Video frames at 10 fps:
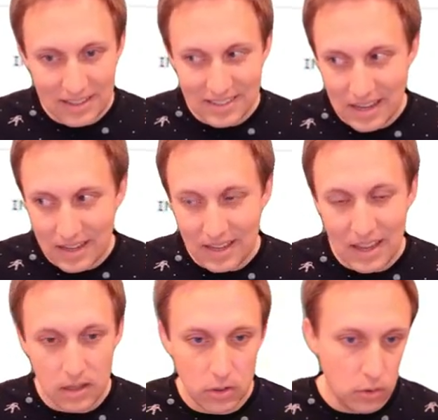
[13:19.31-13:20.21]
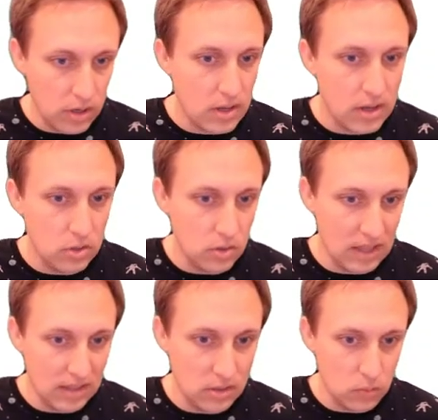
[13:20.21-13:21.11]
a second category, you can do
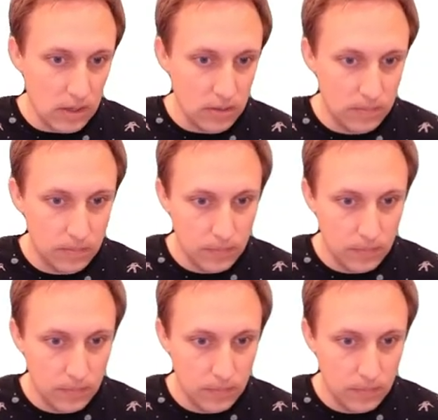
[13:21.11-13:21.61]
that as well.